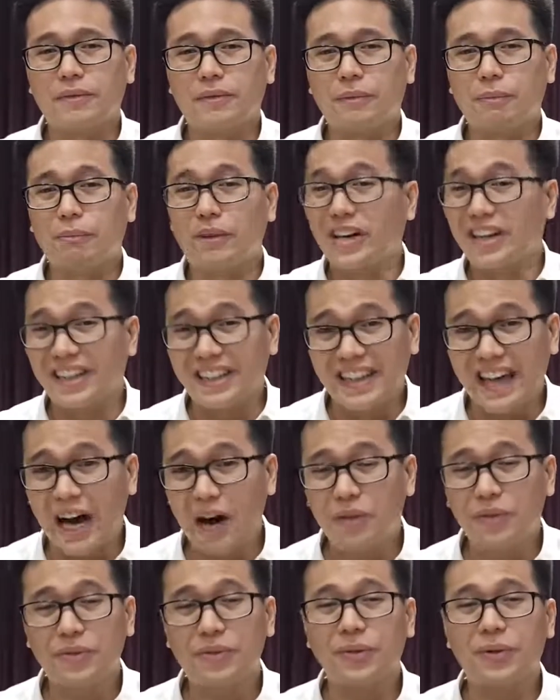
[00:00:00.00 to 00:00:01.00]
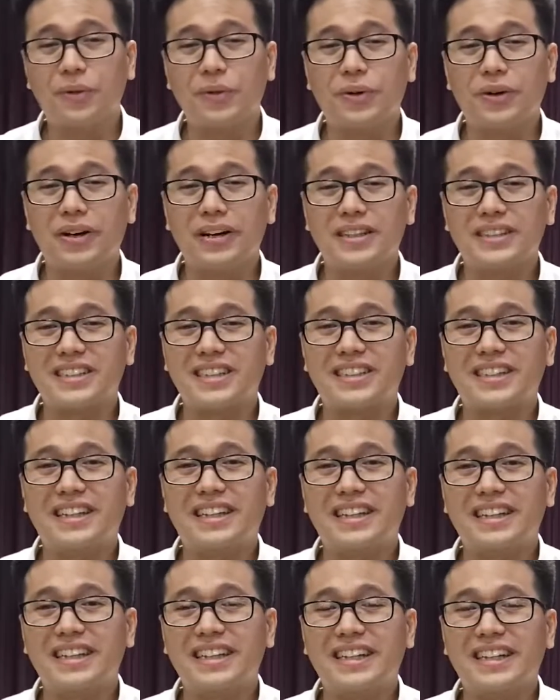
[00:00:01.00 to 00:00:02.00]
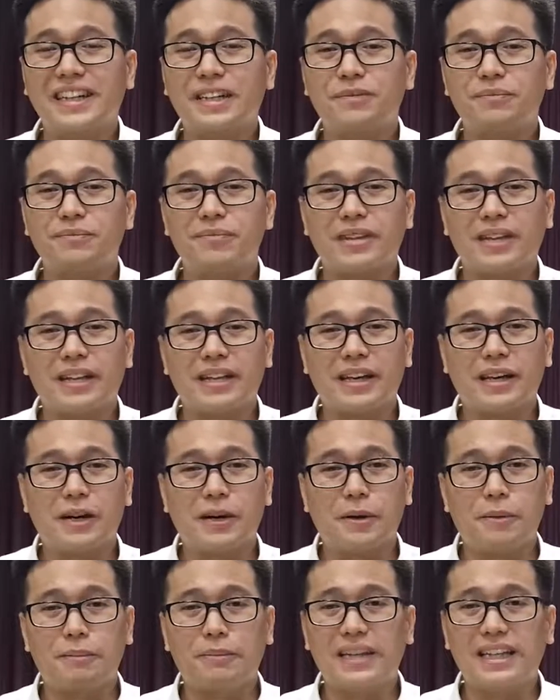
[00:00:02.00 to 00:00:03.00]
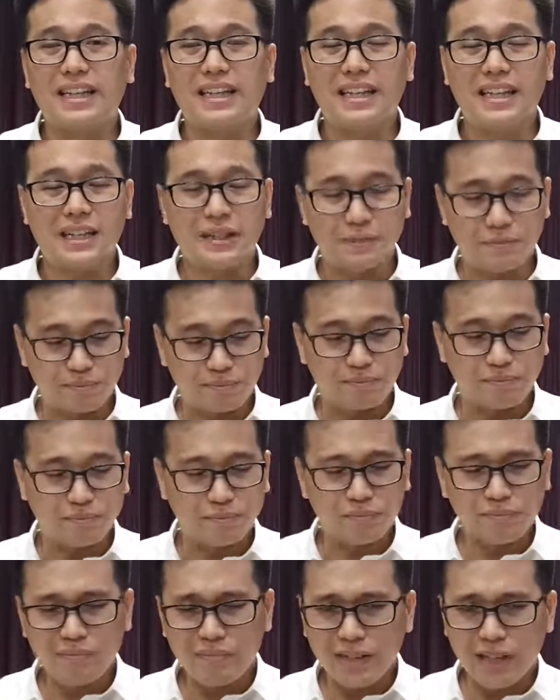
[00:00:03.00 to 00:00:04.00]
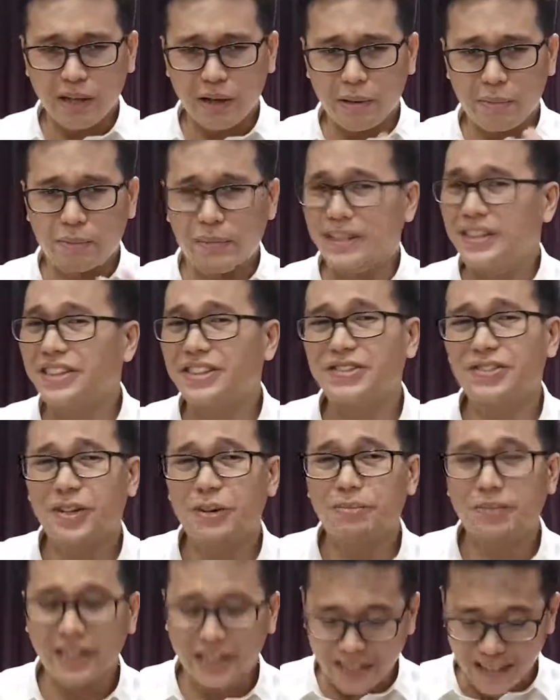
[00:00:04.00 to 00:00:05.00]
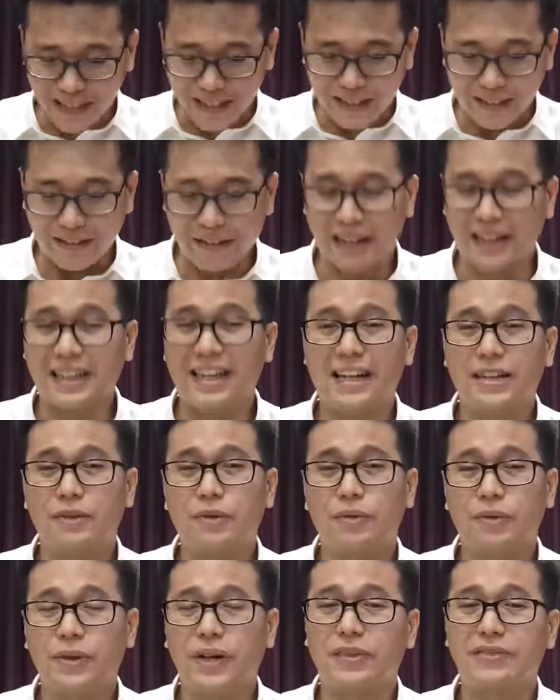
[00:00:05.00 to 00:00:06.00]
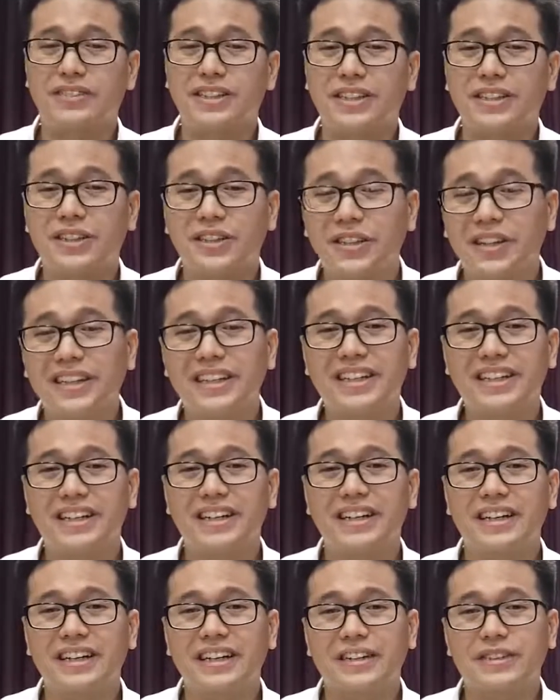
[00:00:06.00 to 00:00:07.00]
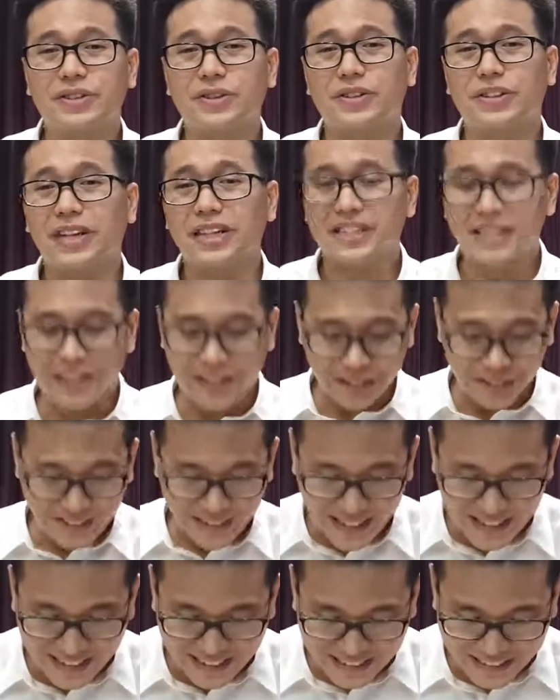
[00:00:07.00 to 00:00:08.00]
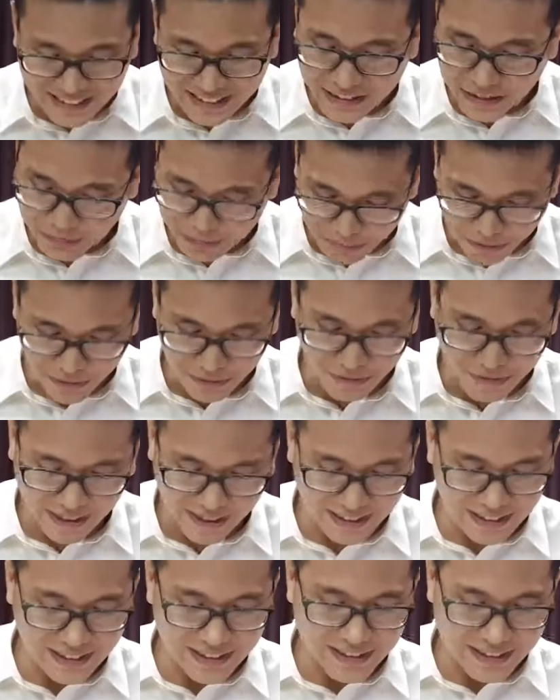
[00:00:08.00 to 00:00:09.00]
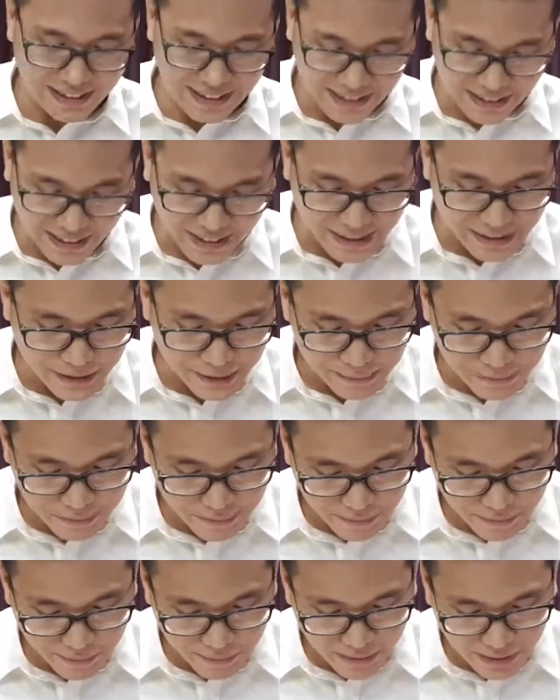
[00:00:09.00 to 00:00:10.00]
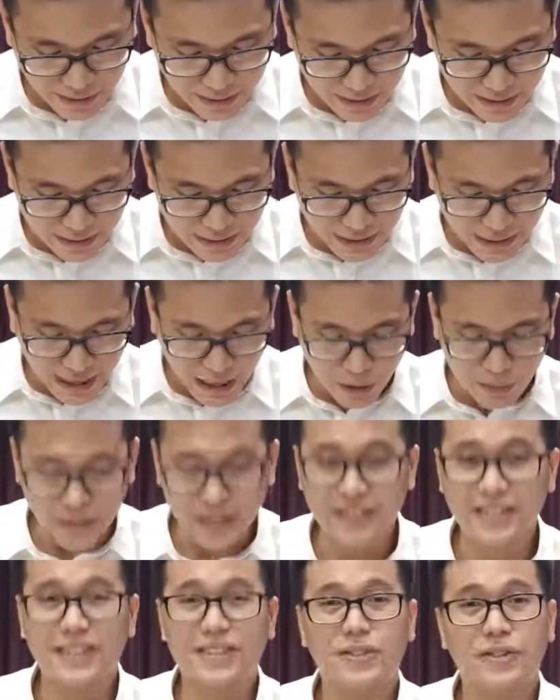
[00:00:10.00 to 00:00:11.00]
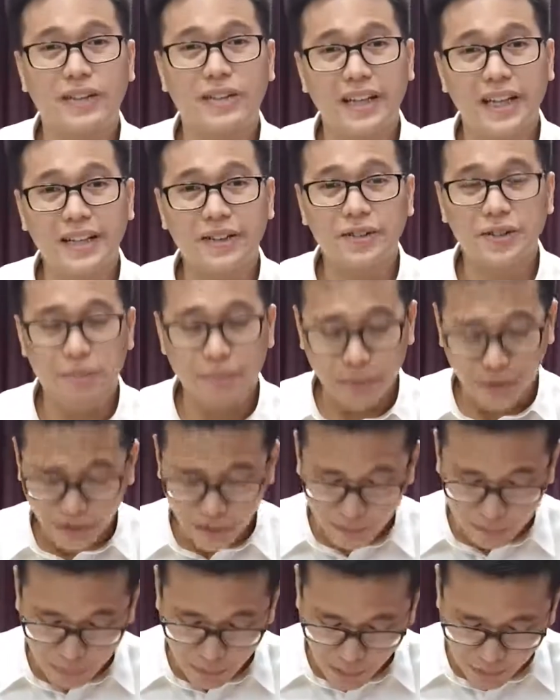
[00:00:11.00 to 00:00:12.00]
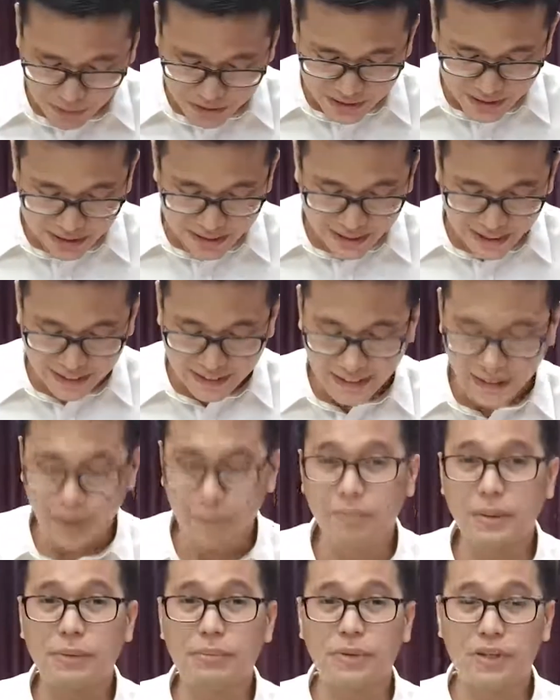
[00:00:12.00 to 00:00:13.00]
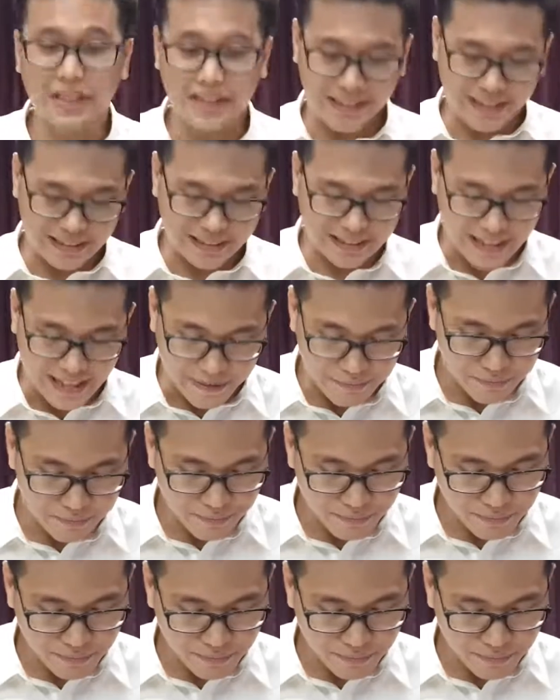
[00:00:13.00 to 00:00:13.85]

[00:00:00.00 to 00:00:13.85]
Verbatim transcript: bug down or suddenly uh, be be disrupted like again we have said earlier so god's eternality is perfect and how does it relate to the prayer of moses and their people at the time